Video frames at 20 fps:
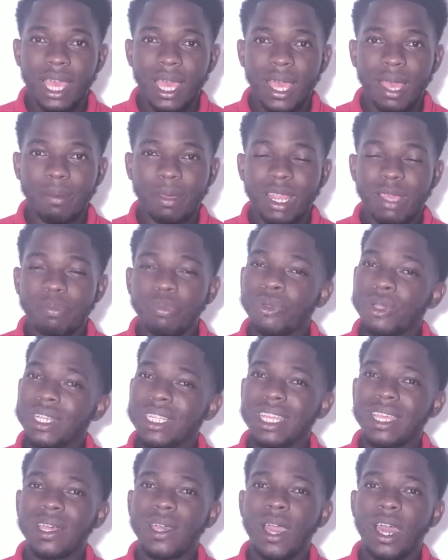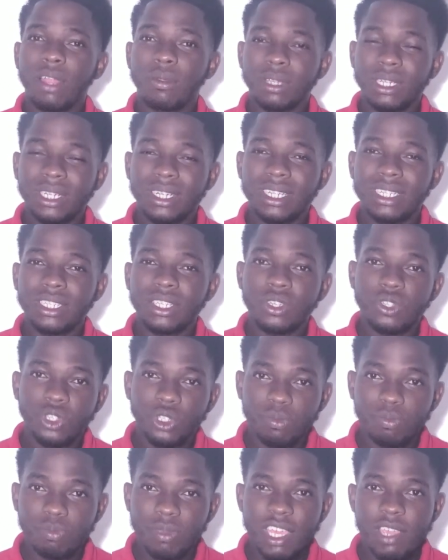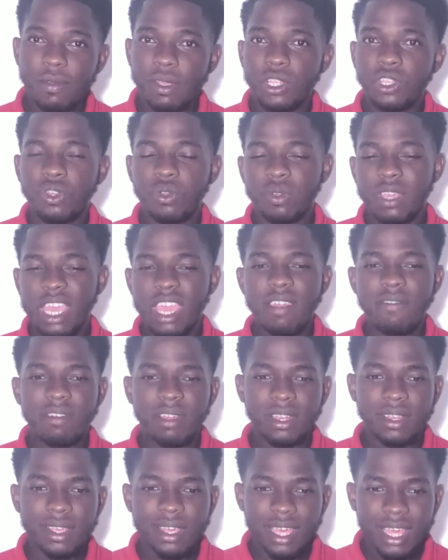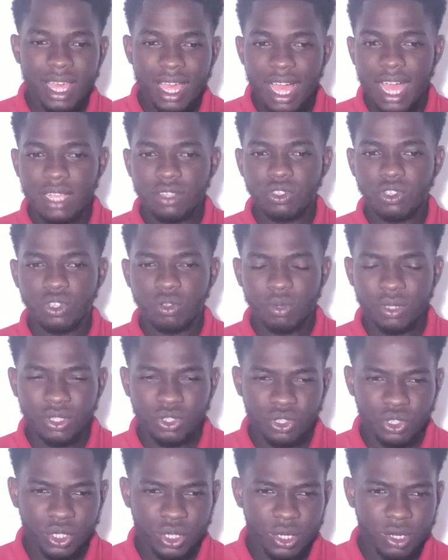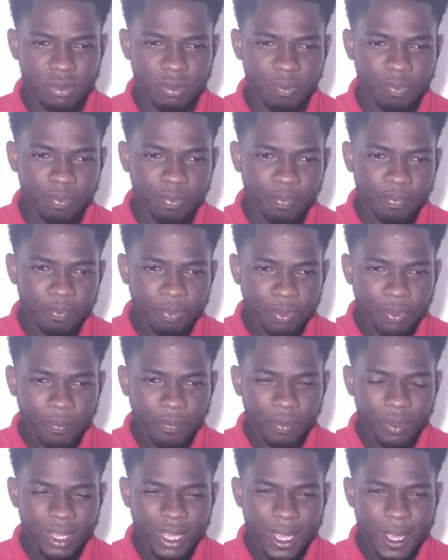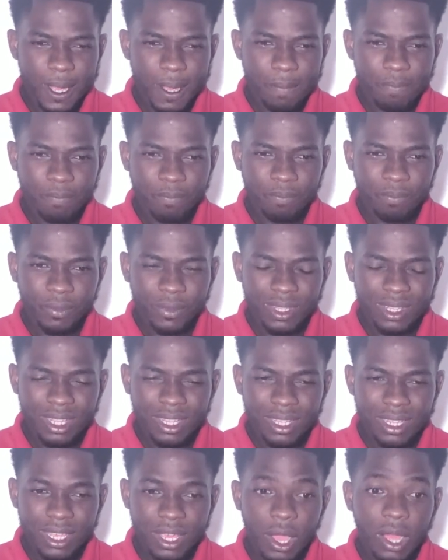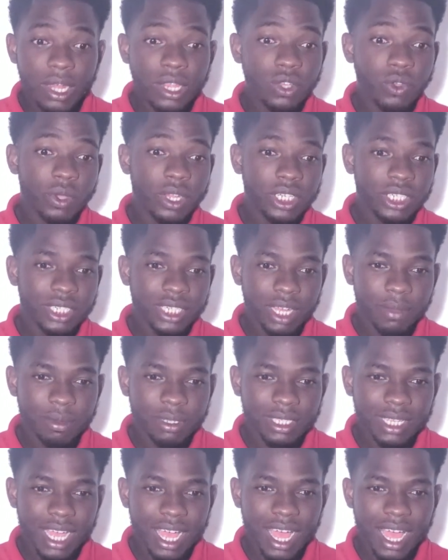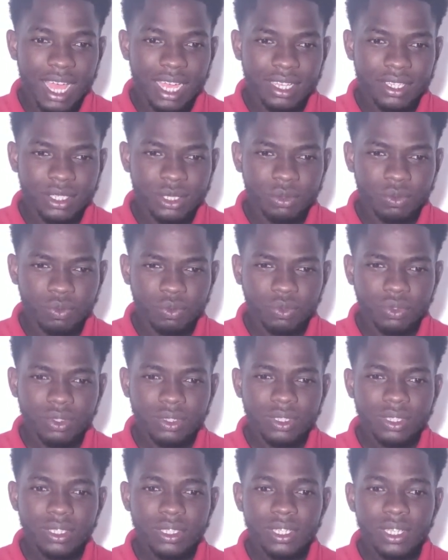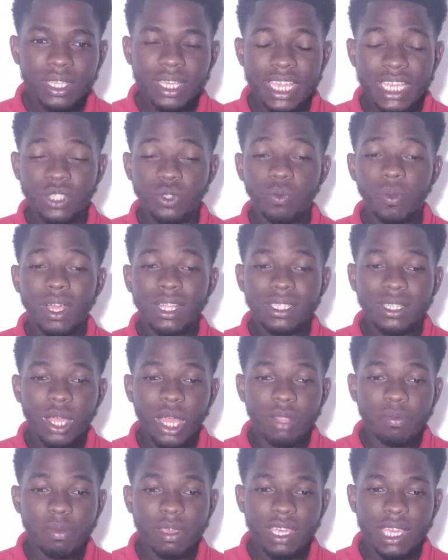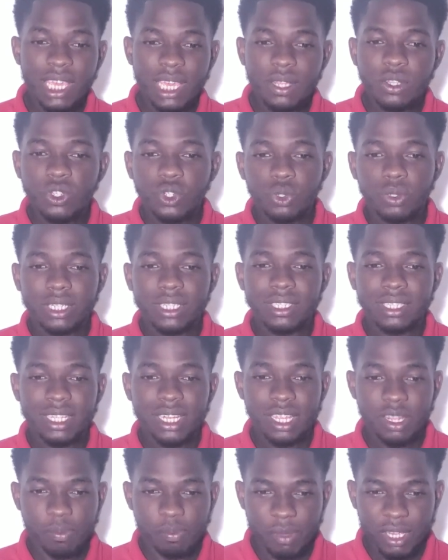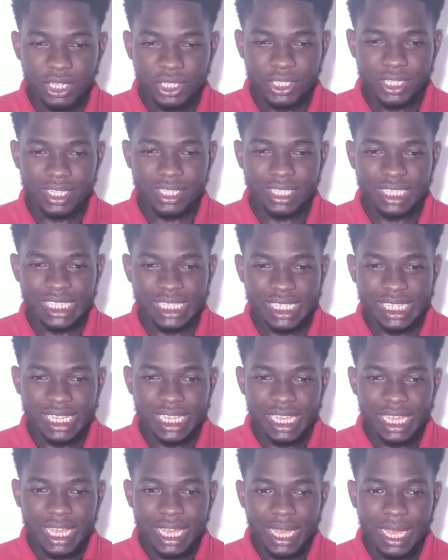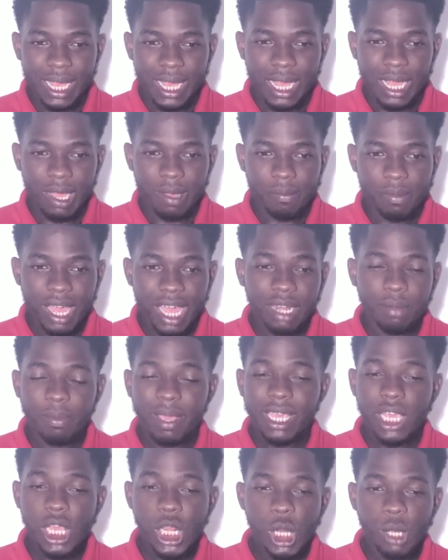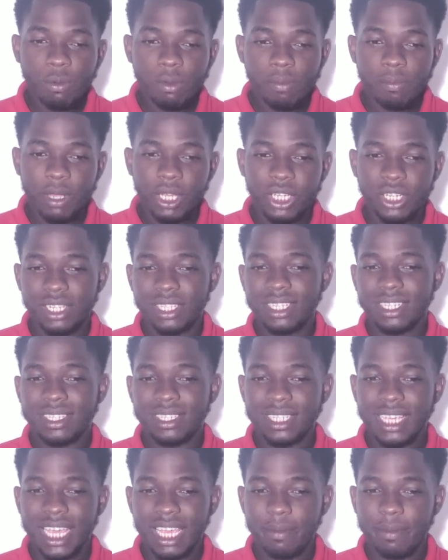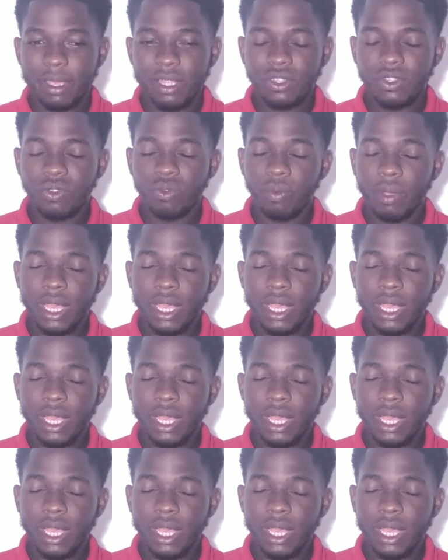Um, and I pray that God will continue to be with you even as you would serve. Um, the, the other question that was asked is what got me interested in missions um, and my global missions assignment?